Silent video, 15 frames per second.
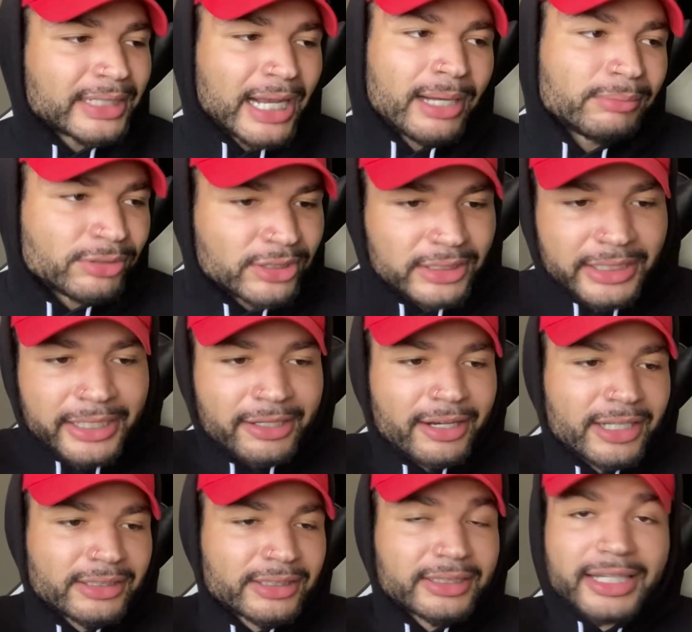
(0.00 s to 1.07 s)
I'm just here.
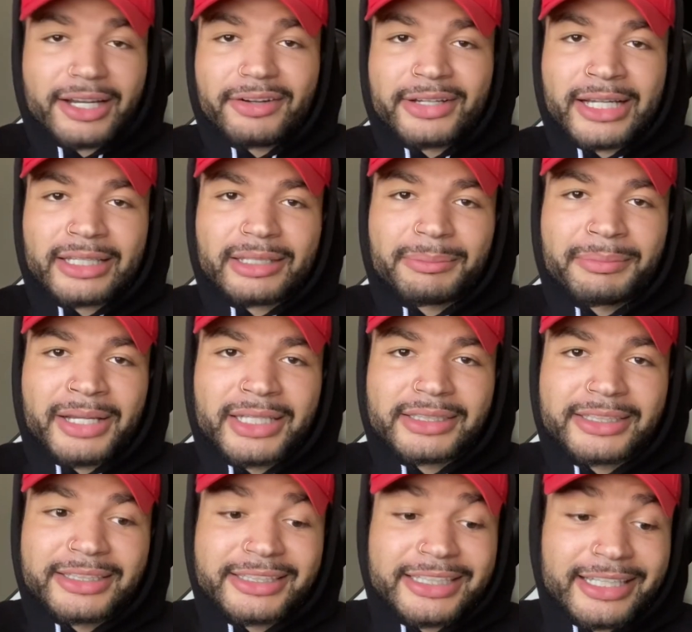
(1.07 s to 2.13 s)
I just carry out the message.